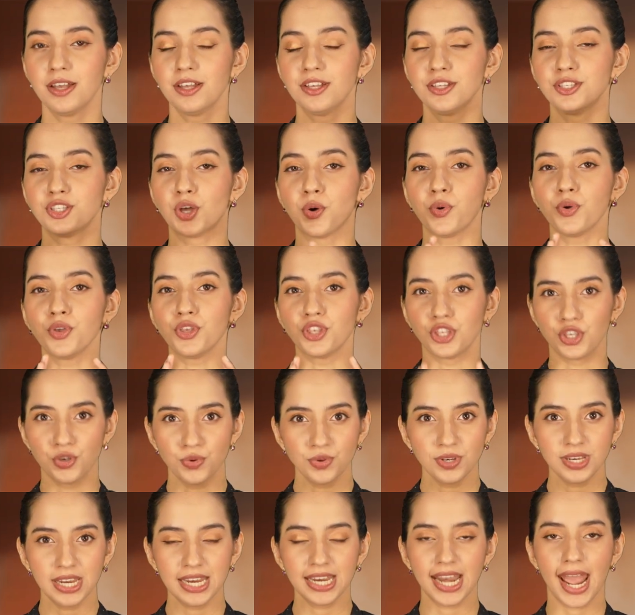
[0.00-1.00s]
So
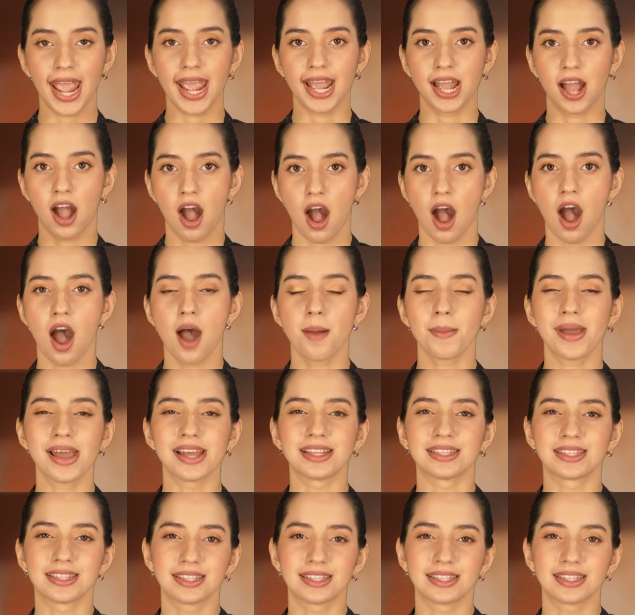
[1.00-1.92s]
you need a calm and